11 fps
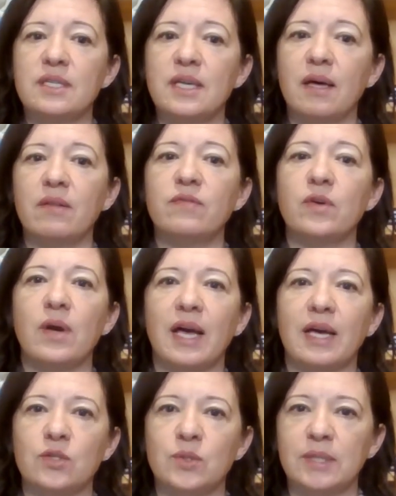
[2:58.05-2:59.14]
tell if you're
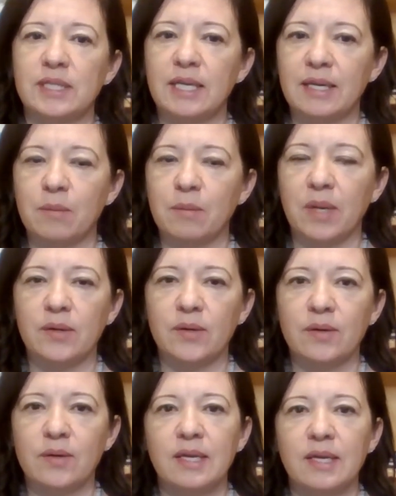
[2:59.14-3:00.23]
actually getting better.